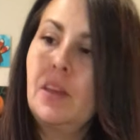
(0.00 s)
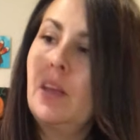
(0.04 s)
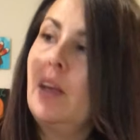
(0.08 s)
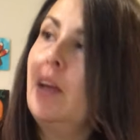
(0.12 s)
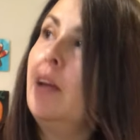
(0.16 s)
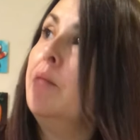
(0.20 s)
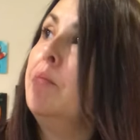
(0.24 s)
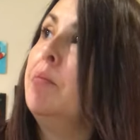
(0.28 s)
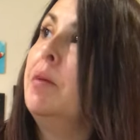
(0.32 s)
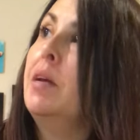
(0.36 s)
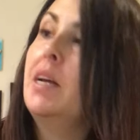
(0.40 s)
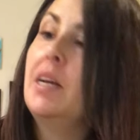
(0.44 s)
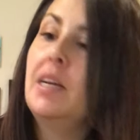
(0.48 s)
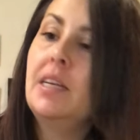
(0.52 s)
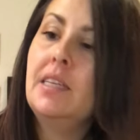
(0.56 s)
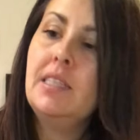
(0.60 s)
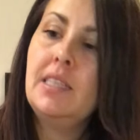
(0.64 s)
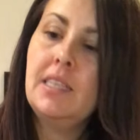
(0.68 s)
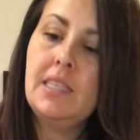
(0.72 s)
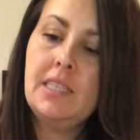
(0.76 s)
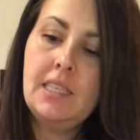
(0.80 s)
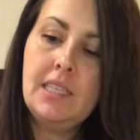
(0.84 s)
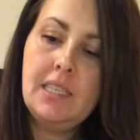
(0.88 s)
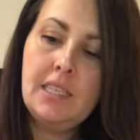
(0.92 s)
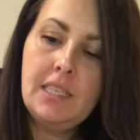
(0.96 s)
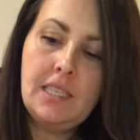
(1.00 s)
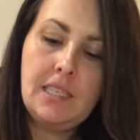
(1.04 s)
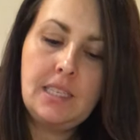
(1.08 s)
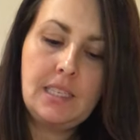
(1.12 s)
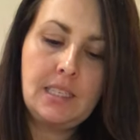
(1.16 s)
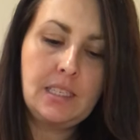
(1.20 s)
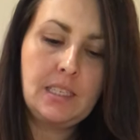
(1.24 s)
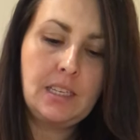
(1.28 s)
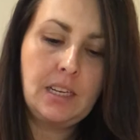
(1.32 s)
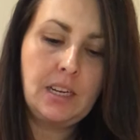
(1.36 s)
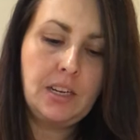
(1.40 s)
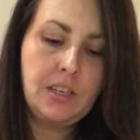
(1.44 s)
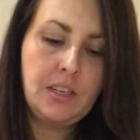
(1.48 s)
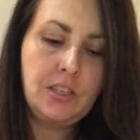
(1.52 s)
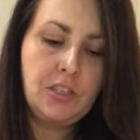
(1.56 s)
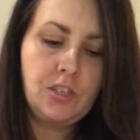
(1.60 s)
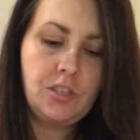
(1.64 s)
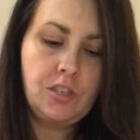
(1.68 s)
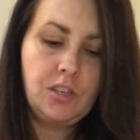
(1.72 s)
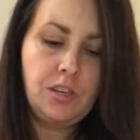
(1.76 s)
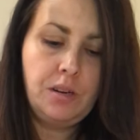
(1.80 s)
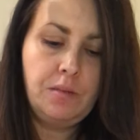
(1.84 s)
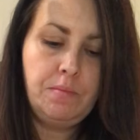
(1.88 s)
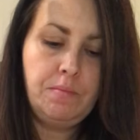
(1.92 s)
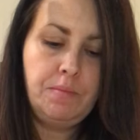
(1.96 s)
And because this is
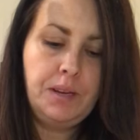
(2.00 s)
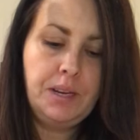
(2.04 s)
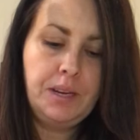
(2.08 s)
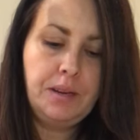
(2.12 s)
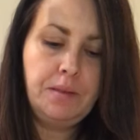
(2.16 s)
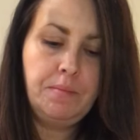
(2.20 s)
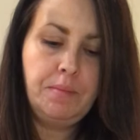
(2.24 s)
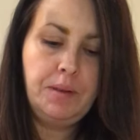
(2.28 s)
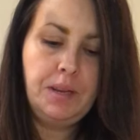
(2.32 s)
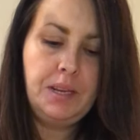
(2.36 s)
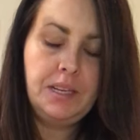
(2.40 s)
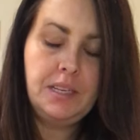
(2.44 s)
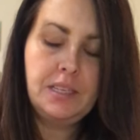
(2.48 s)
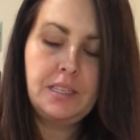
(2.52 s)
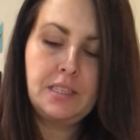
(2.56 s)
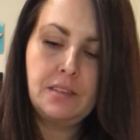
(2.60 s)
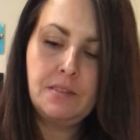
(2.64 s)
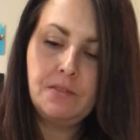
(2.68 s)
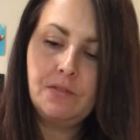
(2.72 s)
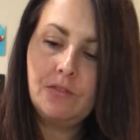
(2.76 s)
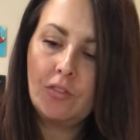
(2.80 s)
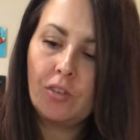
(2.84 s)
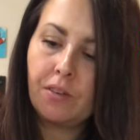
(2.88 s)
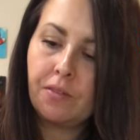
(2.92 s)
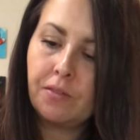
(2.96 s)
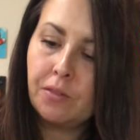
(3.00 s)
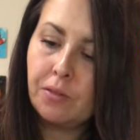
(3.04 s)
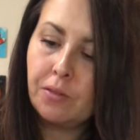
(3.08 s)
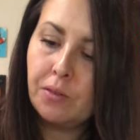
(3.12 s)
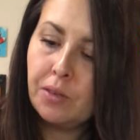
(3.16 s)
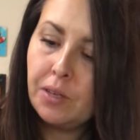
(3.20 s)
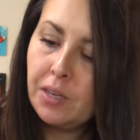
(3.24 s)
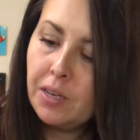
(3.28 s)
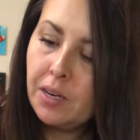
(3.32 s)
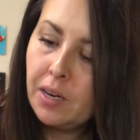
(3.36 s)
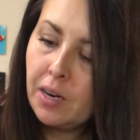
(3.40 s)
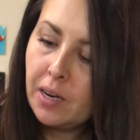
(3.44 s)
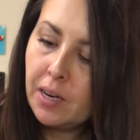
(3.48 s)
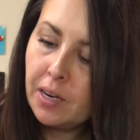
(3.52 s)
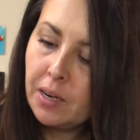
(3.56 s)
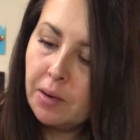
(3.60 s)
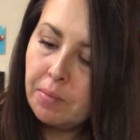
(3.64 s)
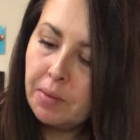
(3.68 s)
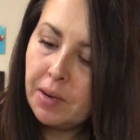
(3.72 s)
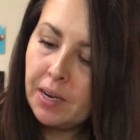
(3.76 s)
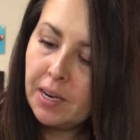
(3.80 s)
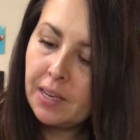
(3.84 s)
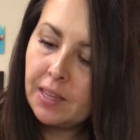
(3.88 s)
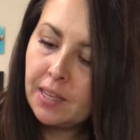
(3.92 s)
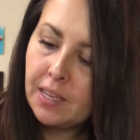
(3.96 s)
such a big piece of driftwood, I'm gonna
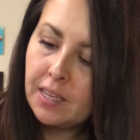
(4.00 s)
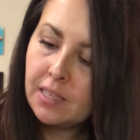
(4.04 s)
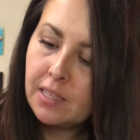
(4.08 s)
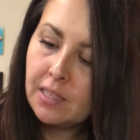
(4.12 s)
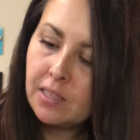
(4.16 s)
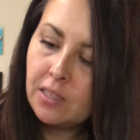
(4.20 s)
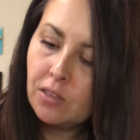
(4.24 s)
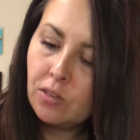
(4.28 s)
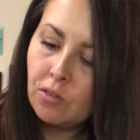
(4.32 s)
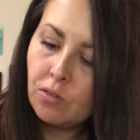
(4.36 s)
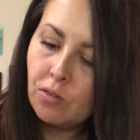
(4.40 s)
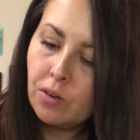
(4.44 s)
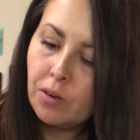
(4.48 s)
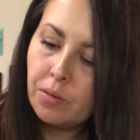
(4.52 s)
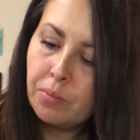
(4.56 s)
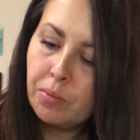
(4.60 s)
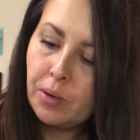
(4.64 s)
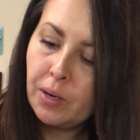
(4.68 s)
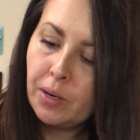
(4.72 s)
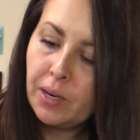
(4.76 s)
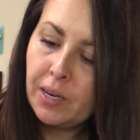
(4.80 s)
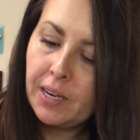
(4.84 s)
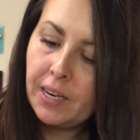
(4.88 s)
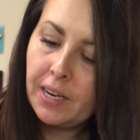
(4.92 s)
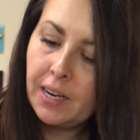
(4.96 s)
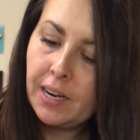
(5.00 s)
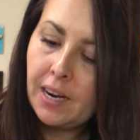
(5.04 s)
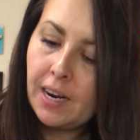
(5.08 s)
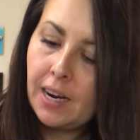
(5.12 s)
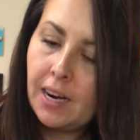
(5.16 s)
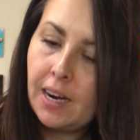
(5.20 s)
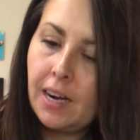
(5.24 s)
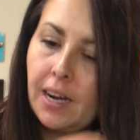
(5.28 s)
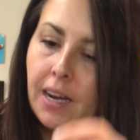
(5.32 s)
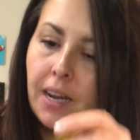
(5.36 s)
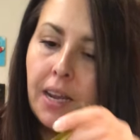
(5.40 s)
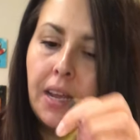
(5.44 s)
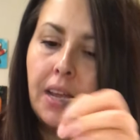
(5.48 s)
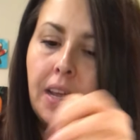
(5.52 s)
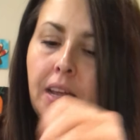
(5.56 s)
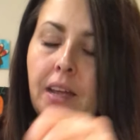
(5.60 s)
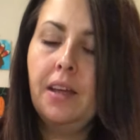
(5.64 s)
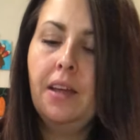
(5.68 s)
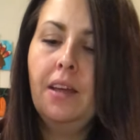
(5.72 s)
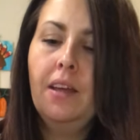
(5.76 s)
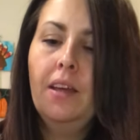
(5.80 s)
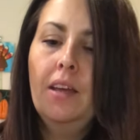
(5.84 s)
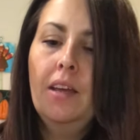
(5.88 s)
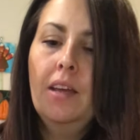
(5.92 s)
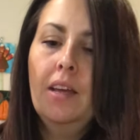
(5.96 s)
make this door pretty high
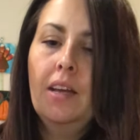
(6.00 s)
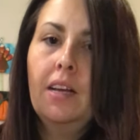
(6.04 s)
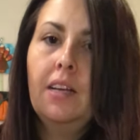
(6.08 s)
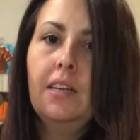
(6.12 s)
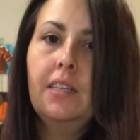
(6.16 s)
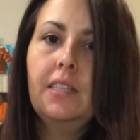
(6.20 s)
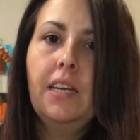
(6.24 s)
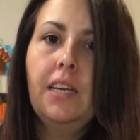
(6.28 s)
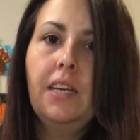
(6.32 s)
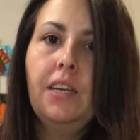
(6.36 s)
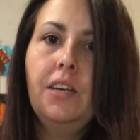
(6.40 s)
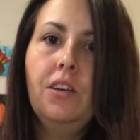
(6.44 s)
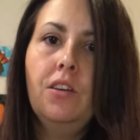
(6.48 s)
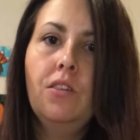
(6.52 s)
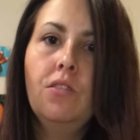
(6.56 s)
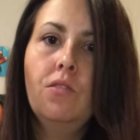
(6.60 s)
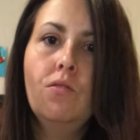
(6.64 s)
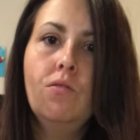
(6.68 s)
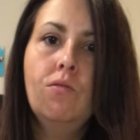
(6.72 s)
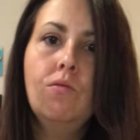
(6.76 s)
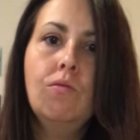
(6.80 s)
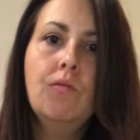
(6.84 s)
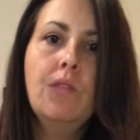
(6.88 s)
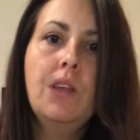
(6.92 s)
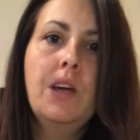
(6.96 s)
because I know